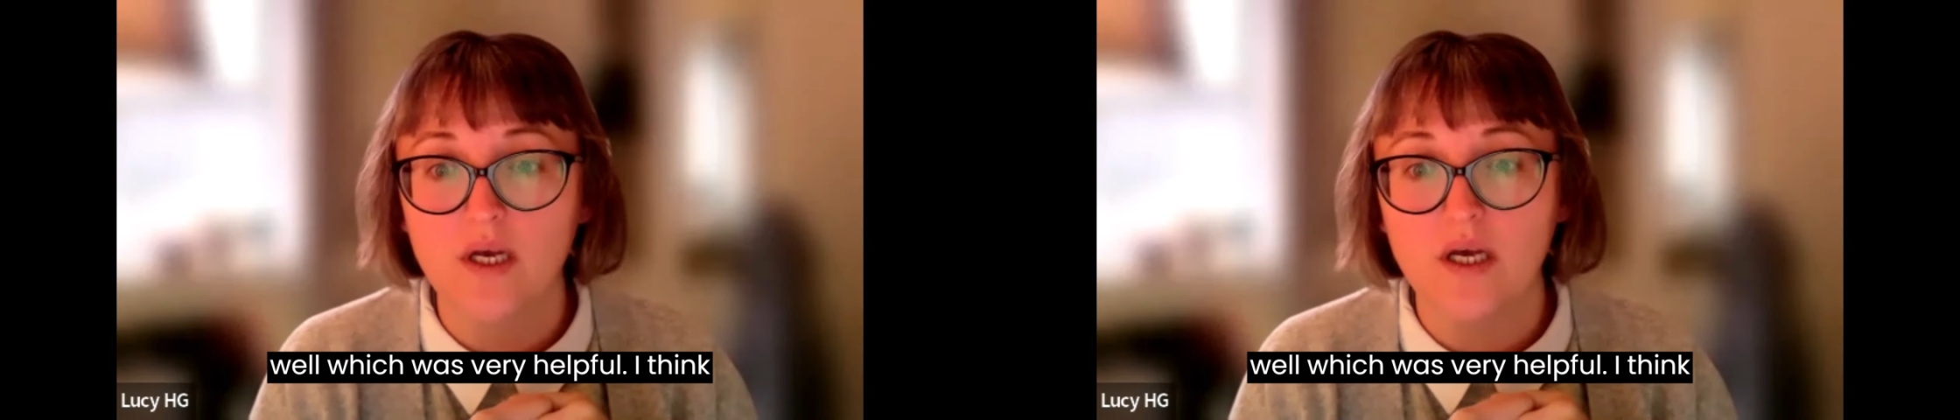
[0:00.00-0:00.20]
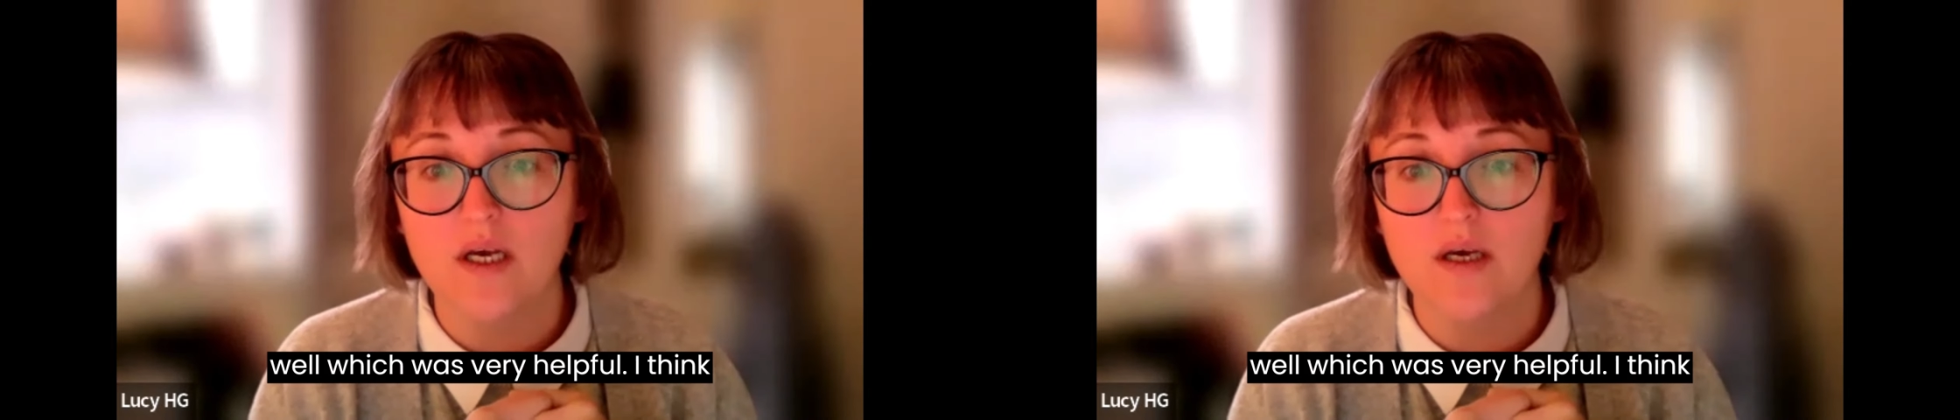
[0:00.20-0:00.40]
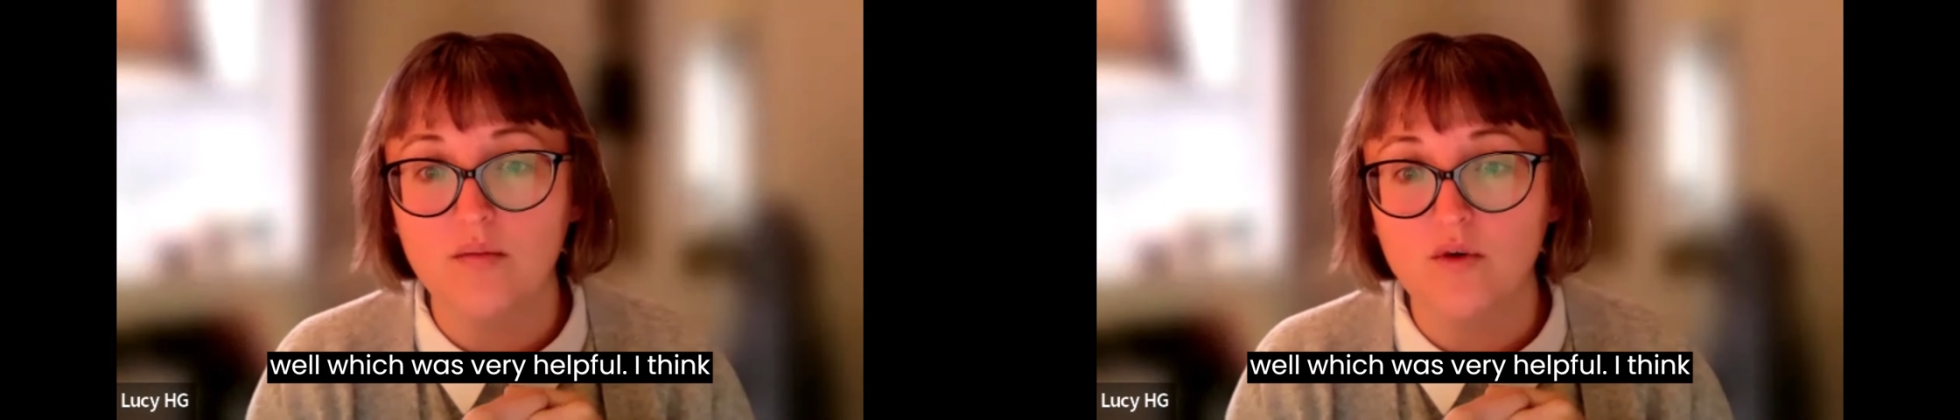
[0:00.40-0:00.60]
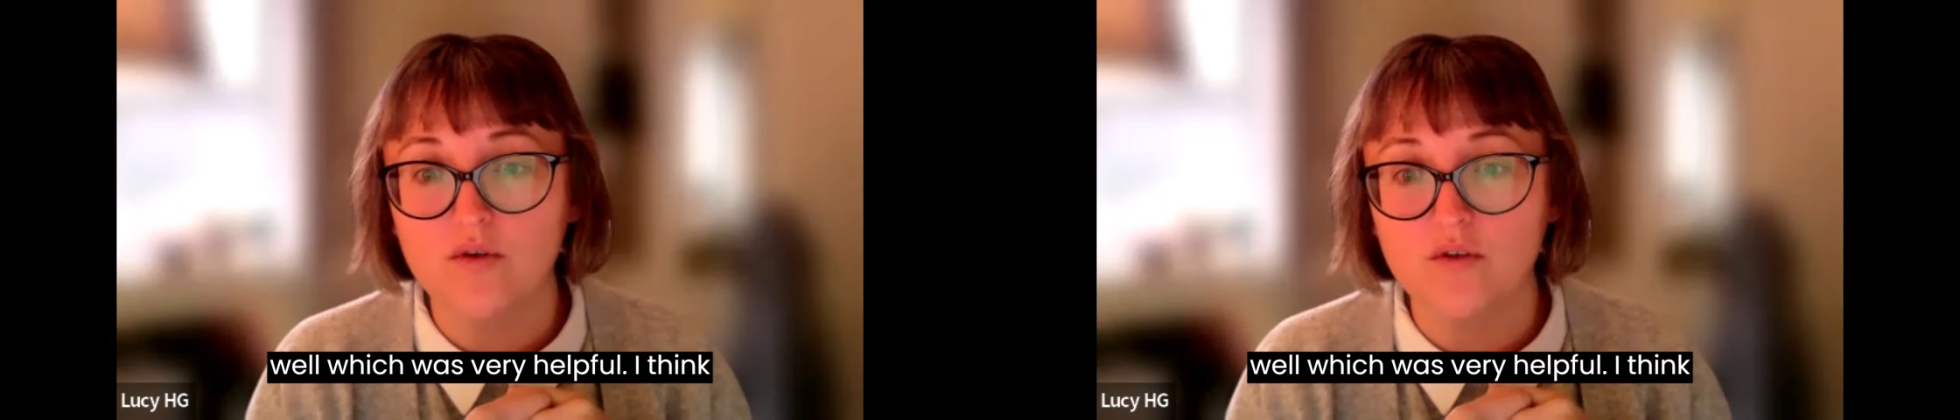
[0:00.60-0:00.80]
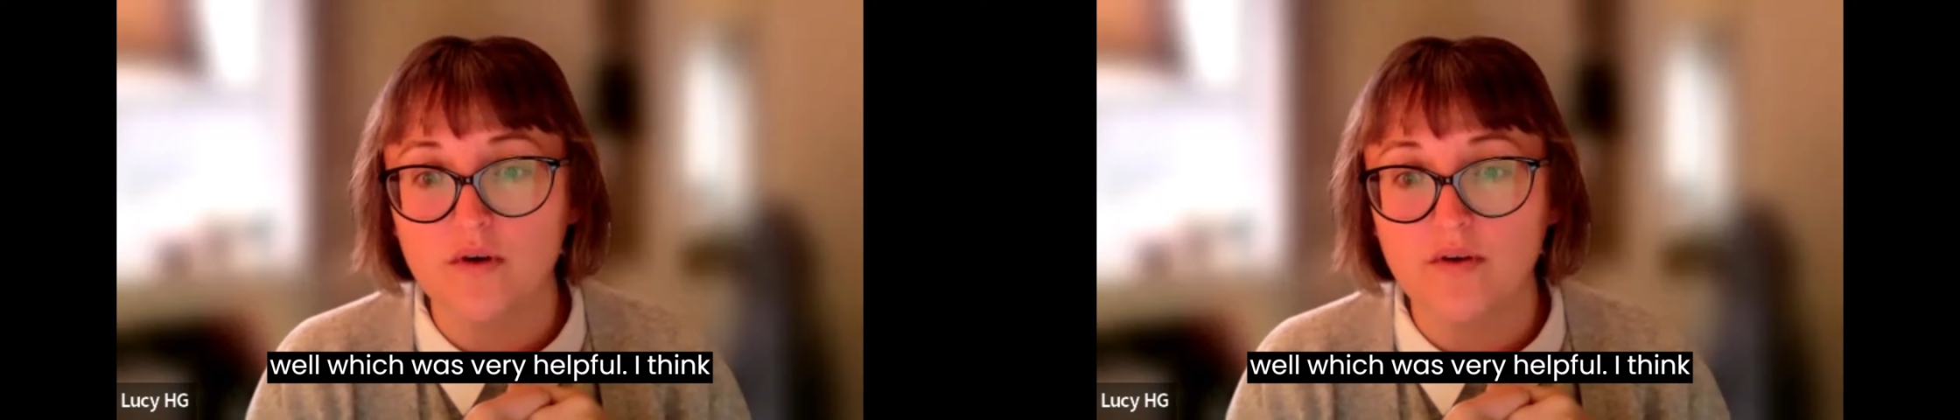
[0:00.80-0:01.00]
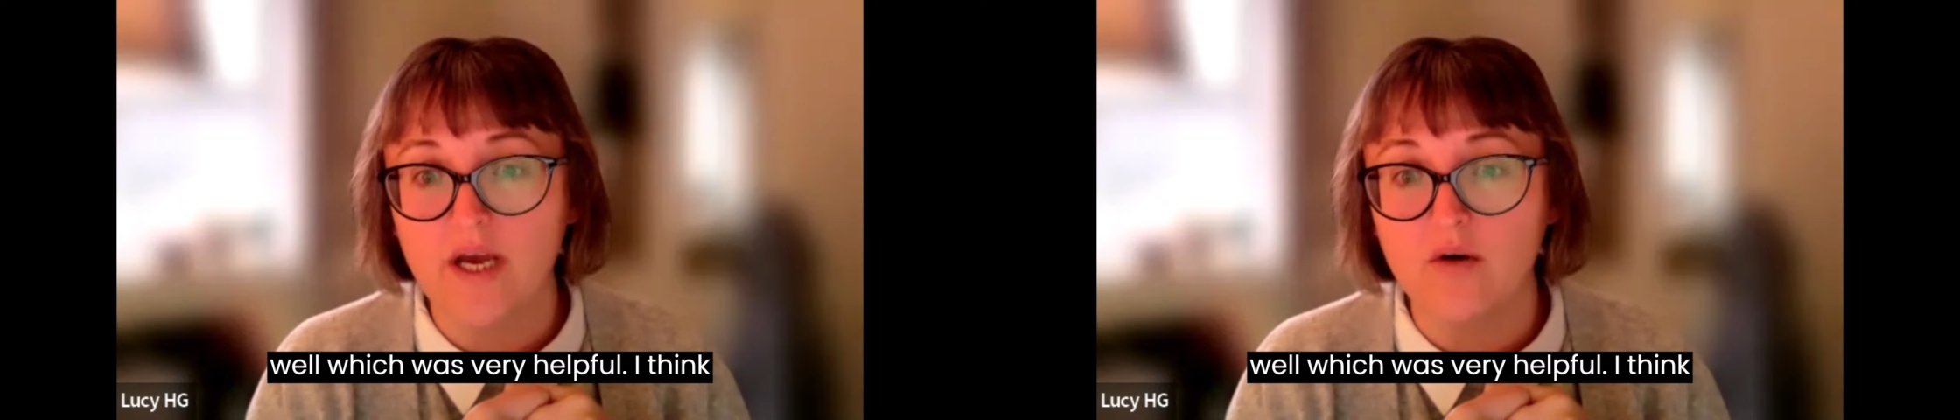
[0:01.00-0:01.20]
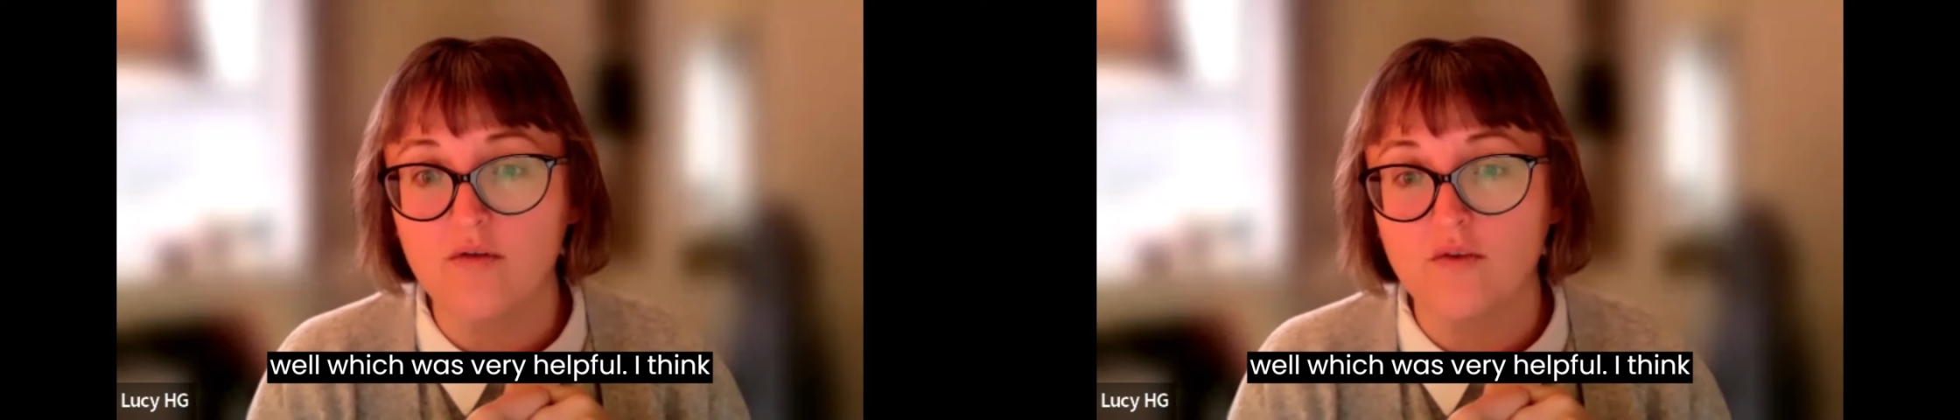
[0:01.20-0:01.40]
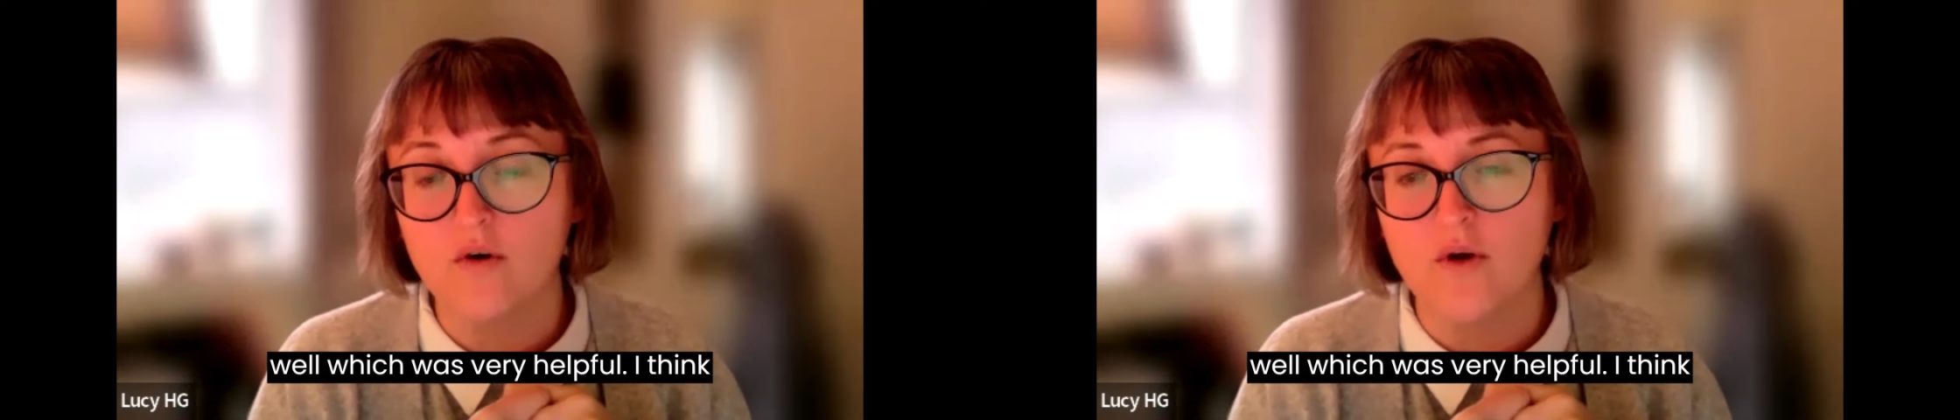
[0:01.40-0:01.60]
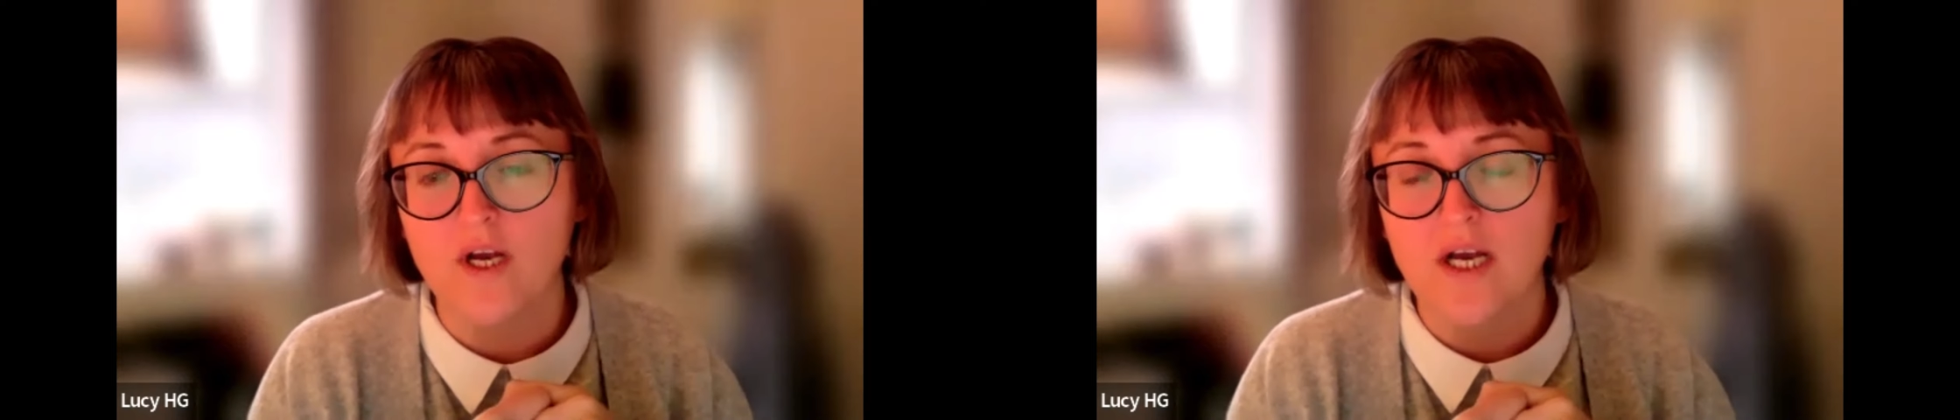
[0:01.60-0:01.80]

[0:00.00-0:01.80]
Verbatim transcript: um, which was very helpful